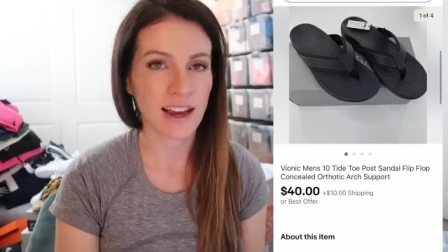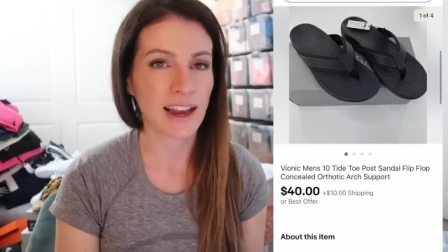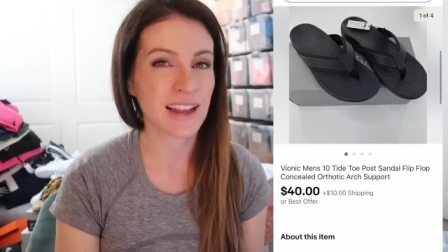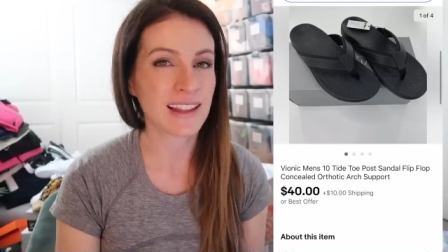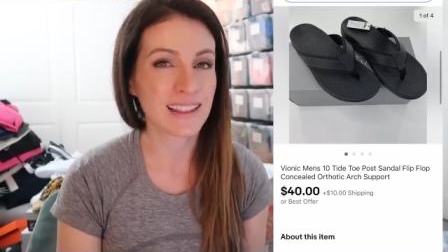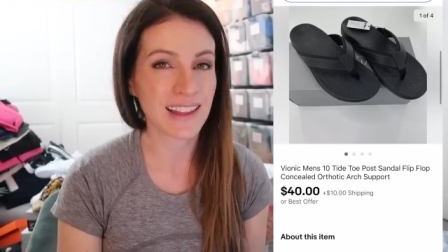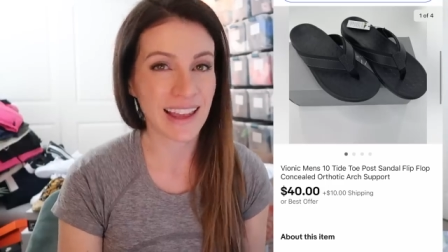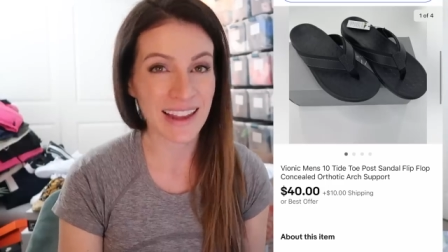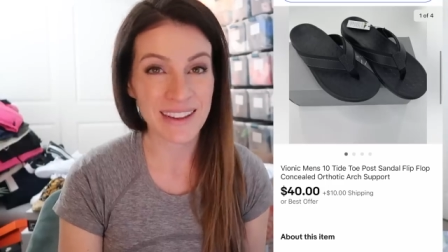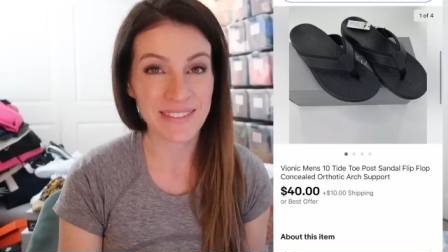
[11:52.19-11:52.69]
I
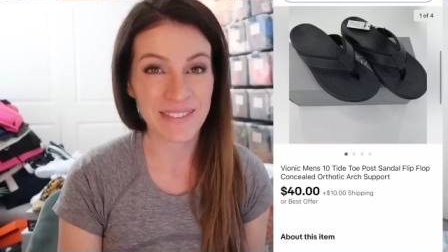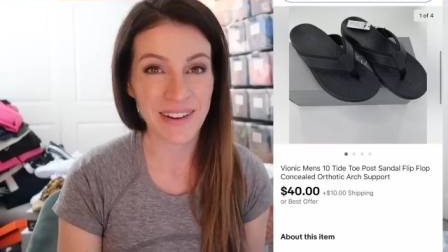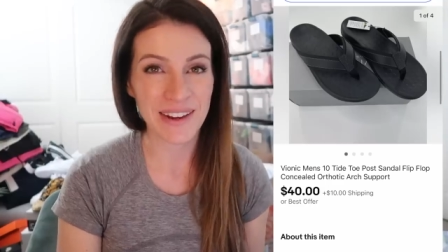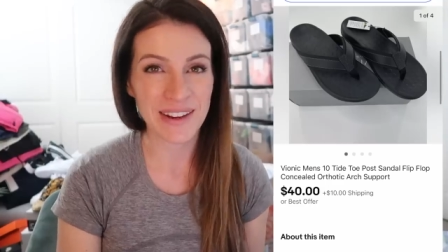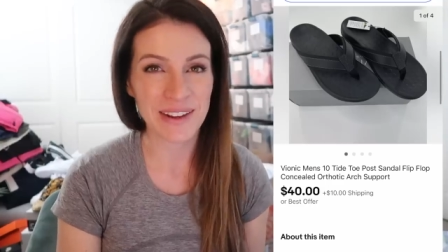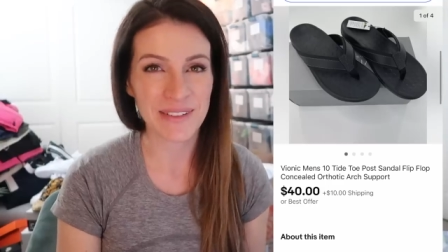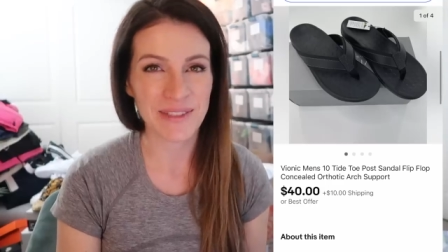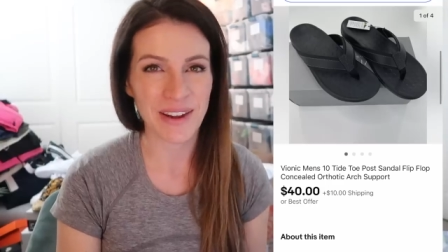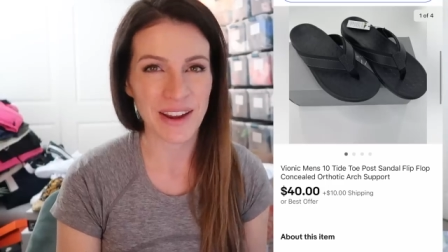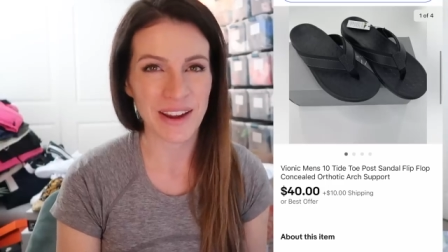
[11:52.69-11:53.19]
like
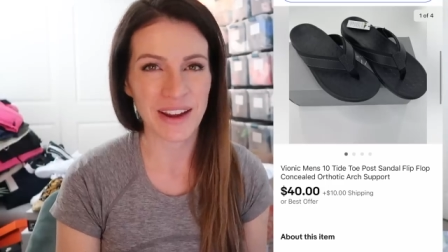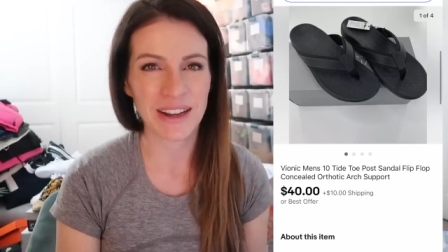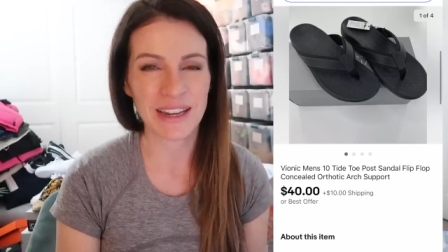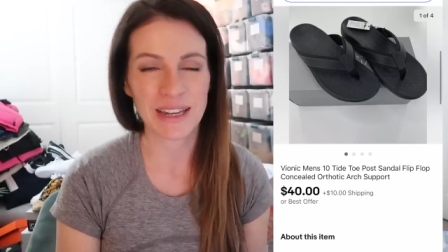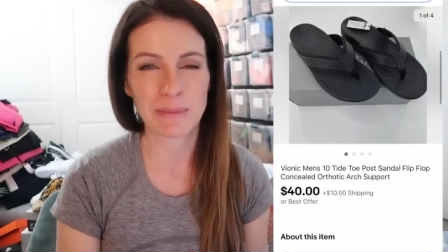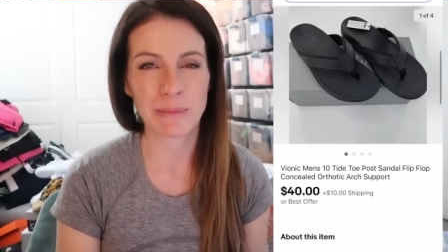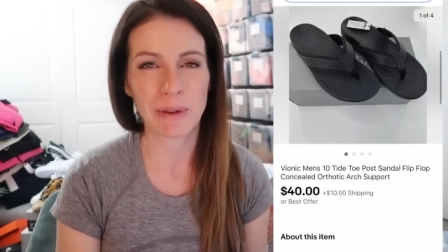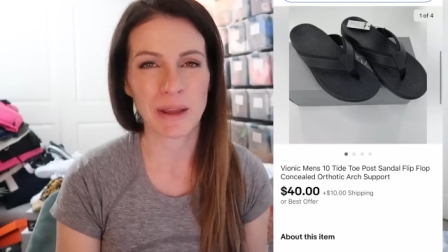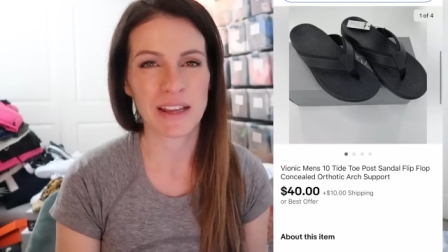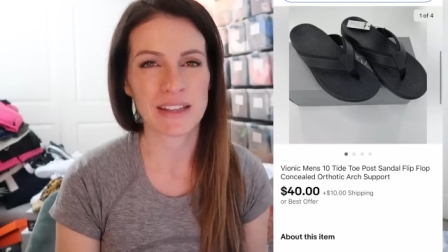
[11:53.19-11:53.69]
finding
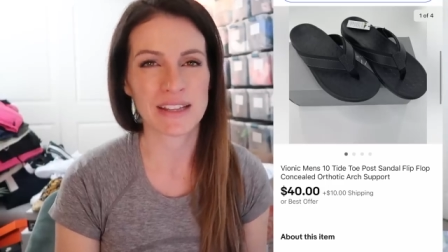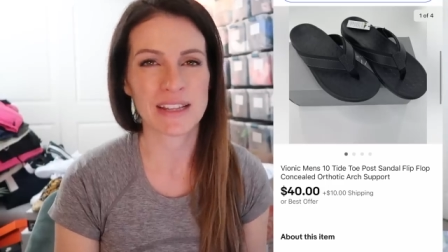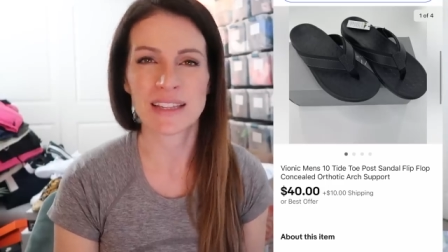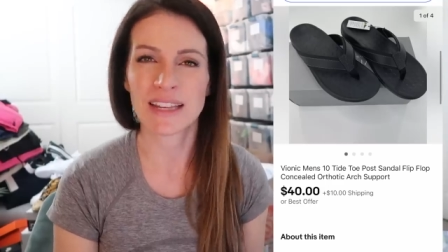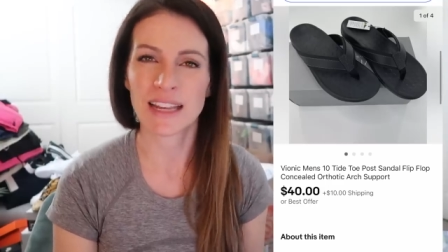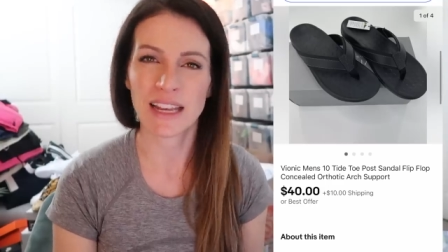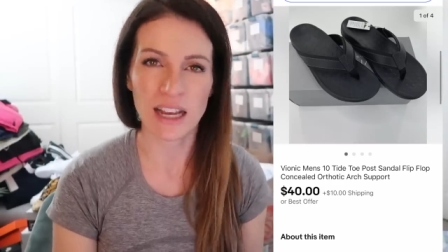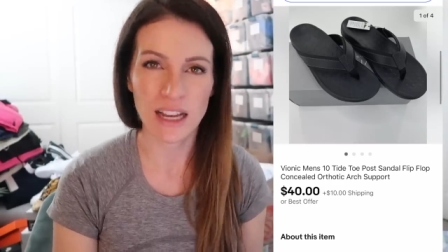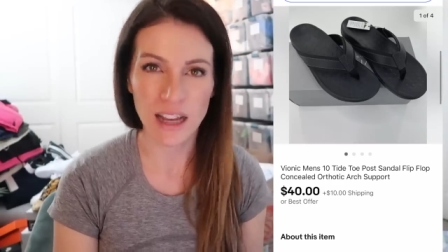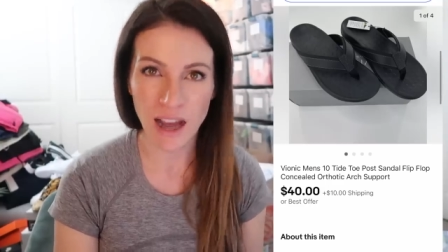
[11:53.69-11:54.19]
Vionic because it's
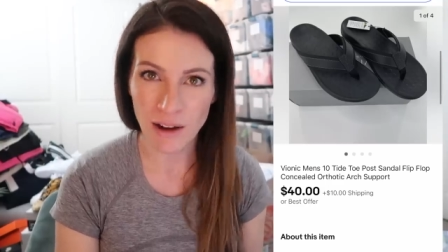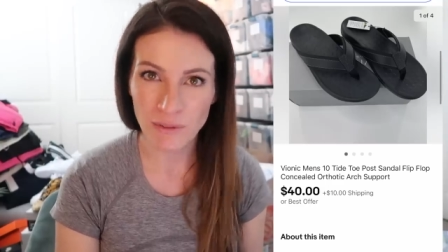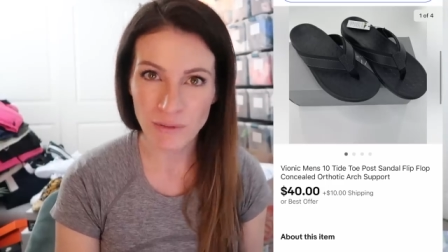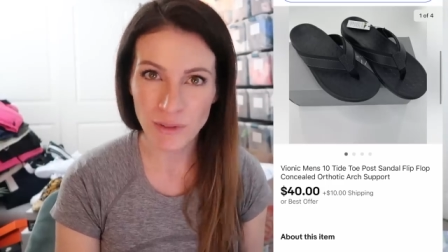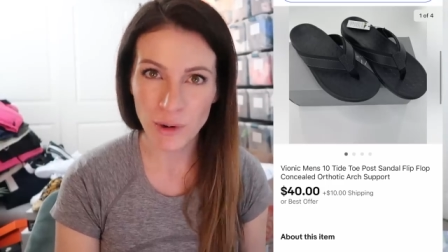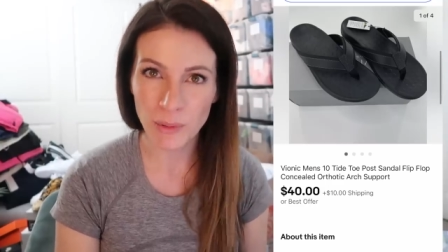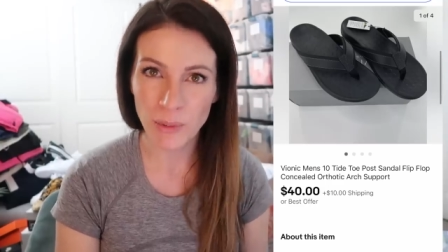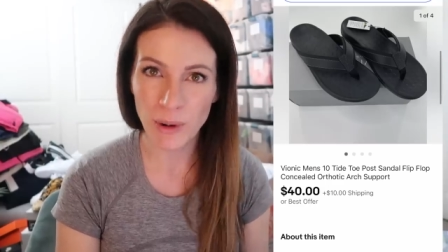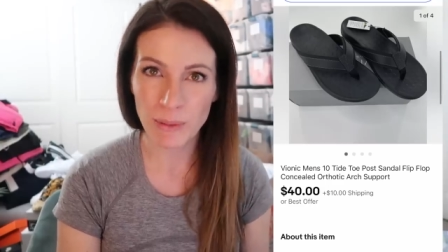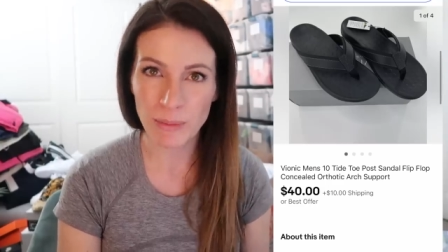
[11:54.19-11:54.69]
like a
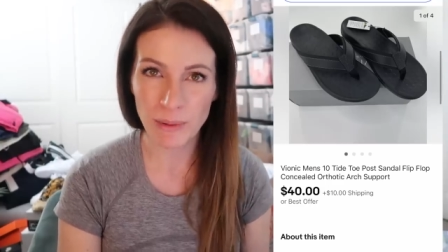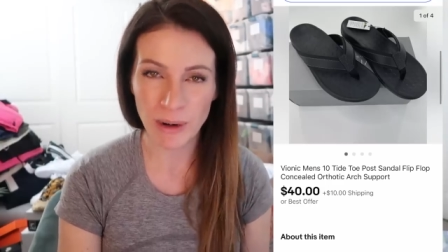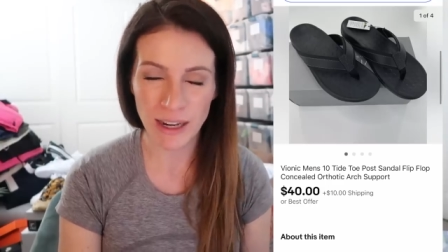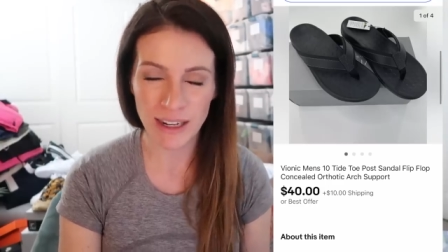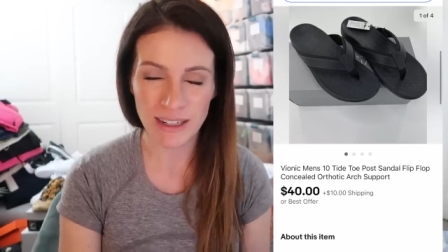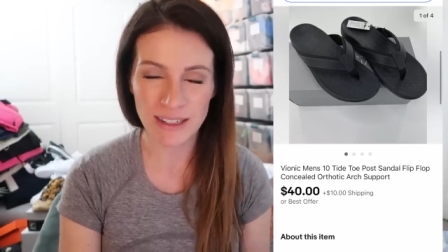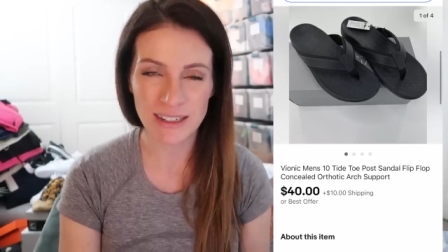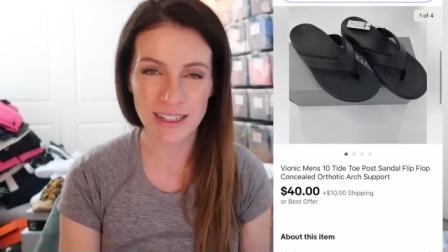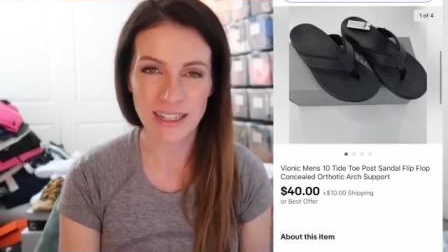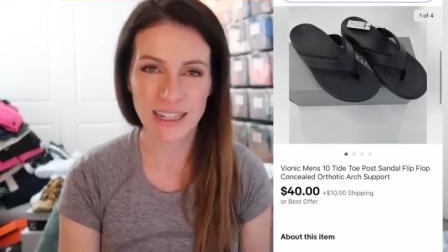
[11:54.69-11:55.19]
comfort wear
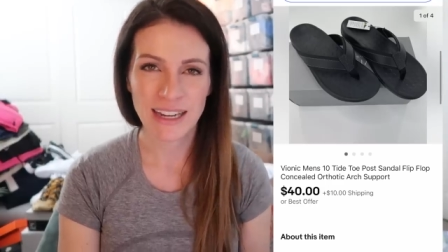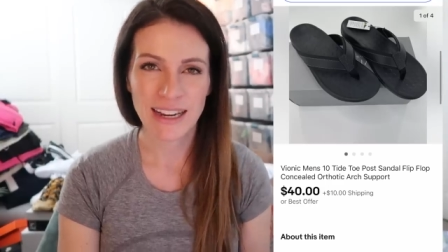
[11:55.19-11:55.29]
brand,